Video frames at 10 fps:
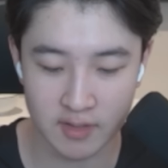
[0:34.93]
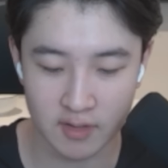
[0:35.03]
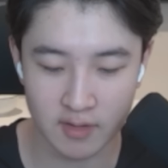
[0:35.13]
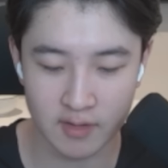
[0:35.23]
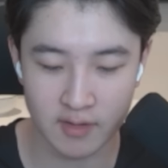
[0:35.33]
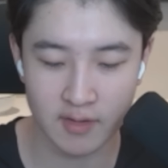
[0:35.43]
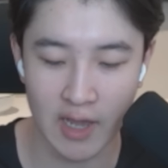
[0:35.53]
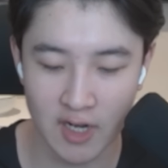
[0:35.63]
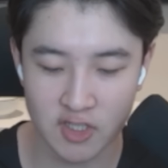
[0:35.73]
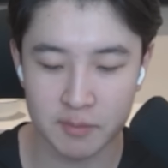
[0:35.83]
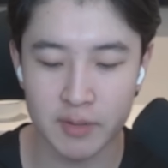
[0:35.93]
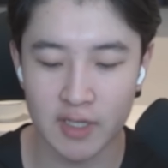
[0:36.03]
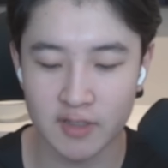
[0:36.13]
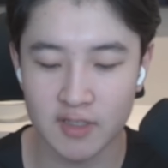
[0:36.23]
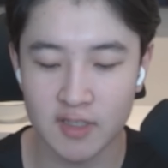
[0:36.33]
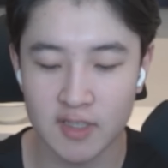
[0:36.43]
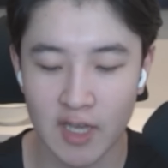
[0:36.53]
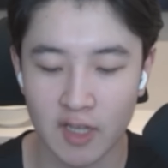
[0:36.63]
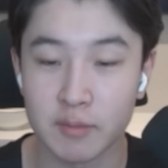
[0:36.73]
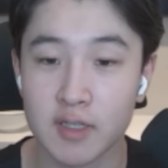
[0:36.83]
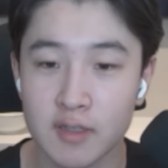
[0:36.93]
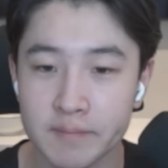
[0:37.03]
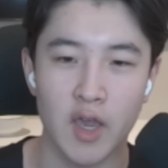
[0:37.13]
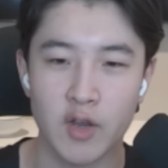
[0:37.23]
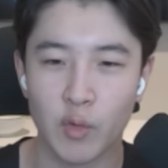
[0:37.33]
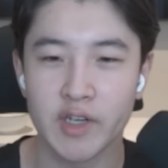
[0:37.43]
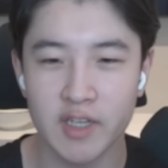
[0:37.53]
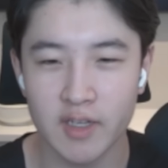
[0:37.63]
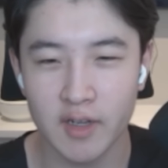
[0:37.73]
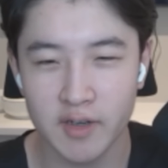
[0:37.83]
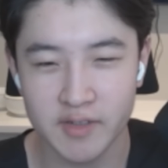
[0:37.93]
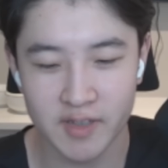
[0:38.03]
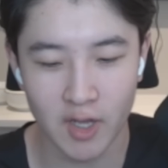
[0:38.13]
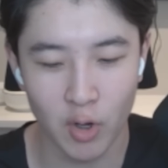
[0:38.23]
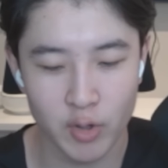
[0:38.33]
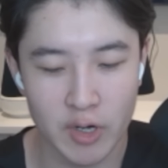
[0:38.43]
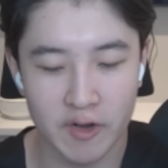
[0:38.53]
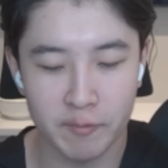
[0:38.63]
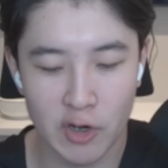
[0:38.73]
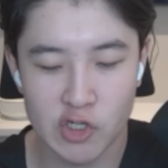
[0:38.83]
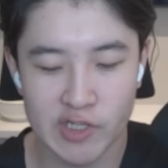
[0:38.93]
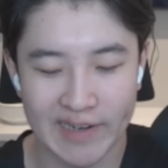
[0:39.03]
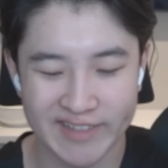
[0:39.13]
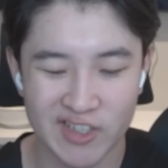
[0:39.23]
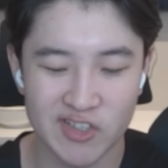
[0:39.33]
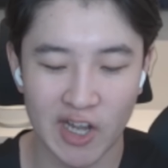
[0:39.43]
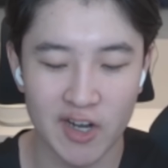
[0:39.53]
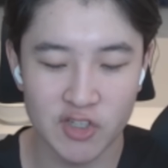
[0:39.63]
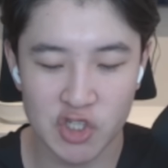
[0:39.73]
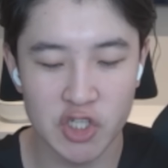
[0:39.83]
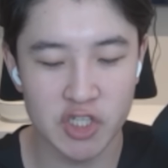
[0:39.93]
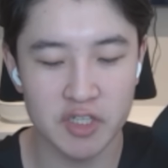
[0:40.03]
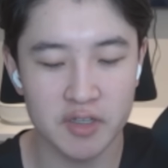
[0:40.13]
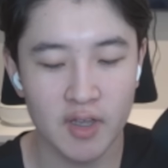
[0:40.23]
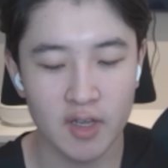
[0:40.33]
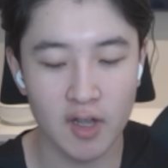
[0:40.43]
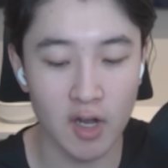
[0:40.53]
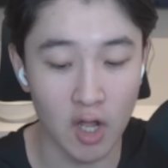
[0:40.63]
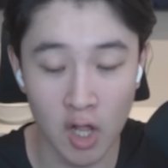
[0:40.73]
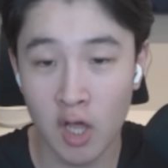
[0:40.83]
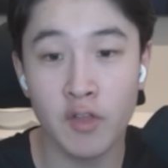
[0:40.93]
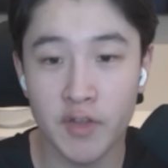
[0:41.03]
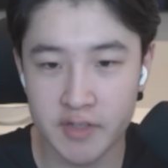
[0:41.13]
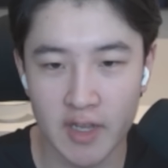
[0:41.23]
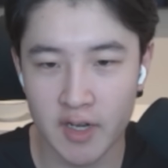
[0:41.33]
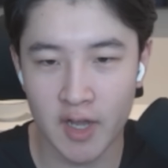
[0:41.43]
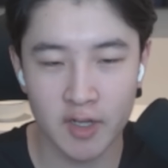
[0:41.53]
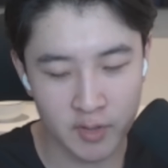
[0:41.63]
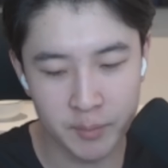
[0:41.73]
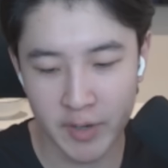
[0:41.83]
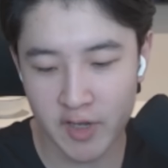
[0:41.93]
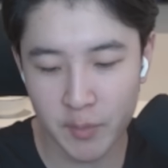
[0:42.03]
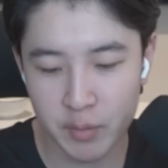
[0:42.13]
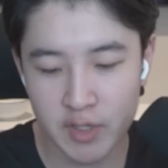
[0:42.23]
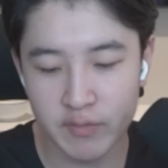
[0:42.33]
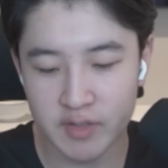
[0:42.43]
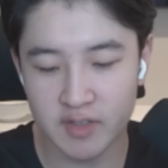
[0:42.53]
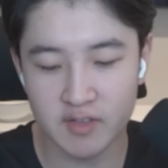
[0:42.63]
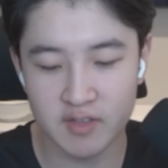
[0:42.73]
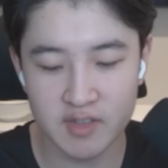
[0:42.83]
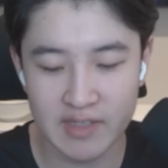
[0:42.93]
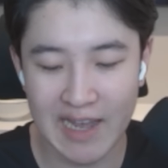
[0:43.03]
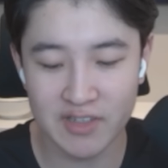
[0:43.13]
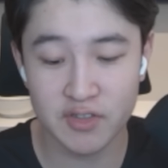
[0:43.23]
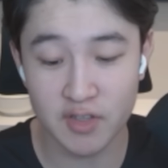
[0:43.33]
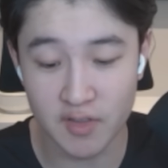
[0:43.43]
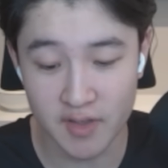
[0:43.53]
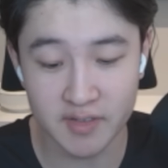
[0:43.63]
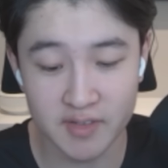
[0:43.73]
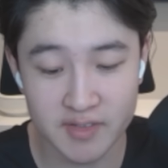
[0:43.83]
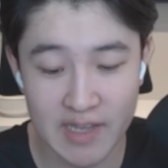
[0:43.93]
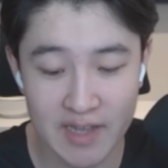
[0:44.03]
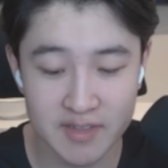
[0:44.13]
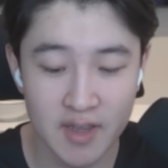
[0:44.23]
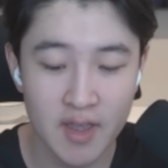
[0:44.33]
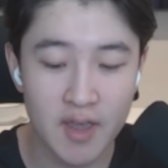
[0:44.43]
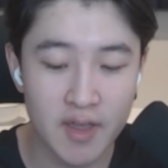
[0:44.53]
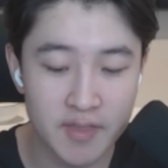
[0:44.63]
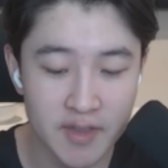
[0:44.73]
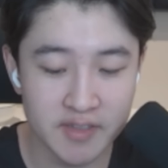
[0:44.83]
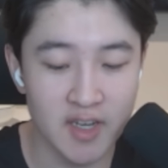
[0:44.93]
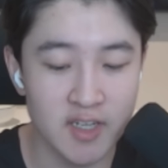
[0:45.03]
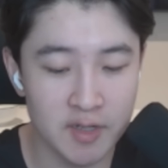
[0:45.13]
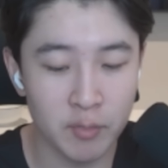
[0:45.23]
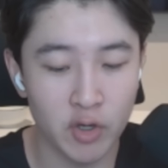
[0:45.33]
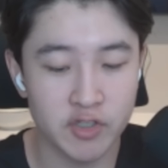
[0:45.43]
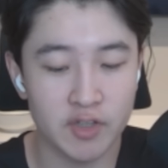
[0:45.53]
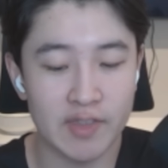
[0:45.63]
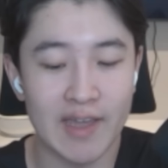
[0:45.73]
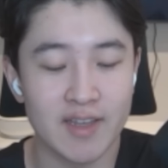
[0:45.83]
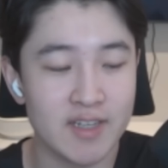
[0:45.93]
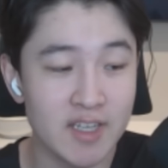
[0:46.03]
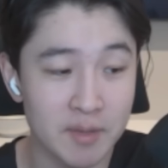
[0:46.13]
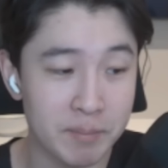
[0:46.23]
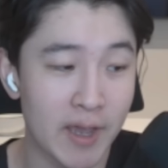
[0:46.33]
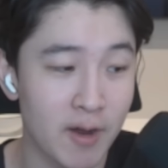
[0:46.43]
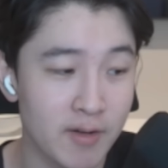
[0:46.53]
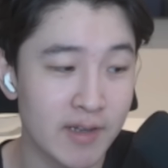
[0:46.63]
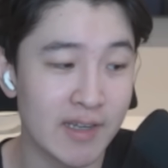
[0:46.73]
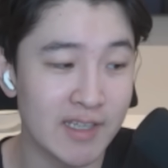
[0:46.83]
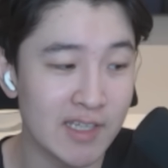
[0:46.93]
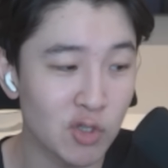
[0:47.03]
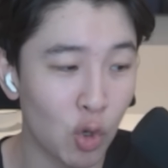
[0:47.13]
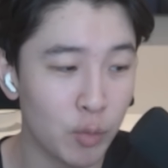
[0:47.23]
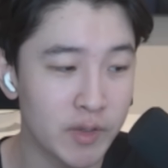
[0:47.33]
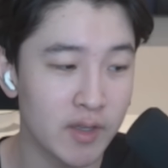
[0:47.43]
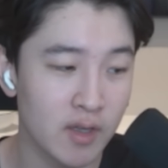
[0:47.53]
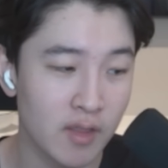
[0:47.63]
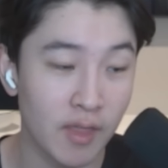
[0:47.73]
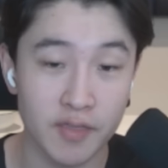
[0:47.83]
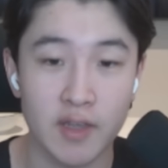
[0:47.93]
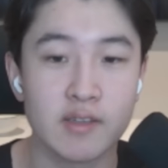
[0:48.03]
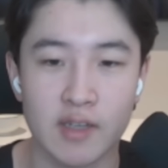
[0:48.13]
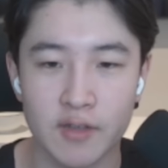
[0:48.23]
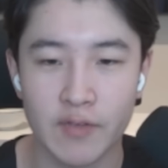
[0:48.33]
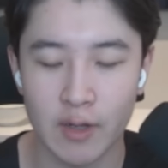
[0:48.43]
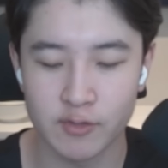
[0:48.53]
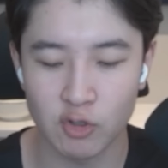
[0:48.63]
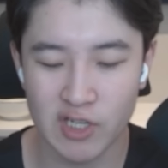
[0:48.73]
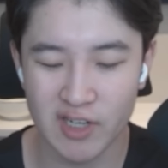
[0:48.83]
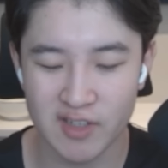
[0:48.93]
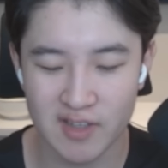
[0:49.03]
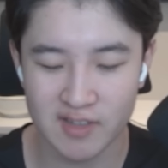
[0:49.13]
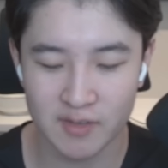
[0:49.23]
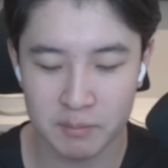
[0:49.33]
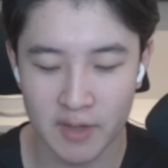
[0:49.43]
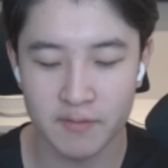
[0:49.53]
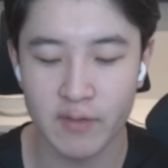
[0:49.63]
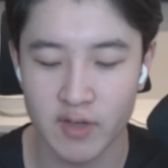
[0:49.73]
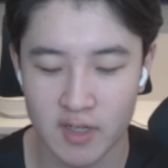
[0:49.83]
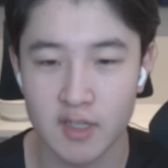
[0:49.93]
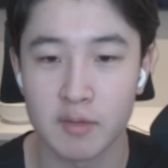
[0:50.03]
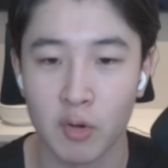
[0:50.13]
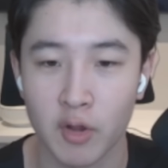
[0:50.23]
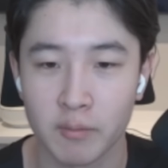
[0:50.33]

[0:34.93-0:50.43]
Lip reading: here. Daksh, BLDDLD. And what he did is the owner of merchtactics.gg got all the data, compared the previous season stats to this season stats. This Indian boy took that and he compared it and he told me the things that he found. So shout out to this, my favorite Indian boy.